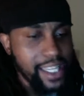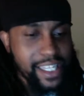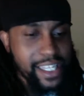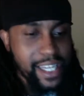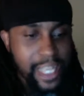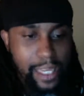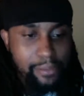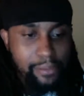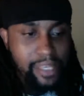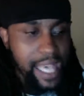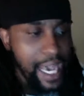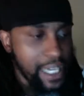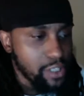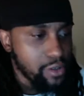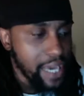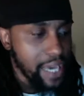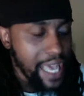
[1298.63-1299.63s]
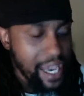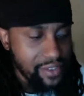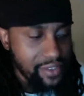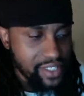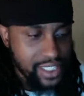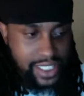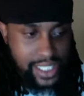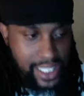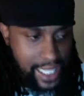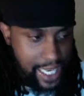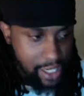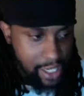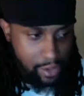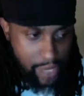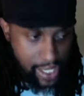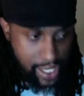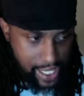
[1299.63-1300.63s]
I don't have a CD ladder
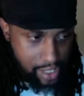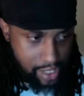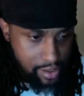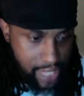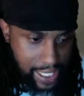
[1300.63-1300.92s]
right now.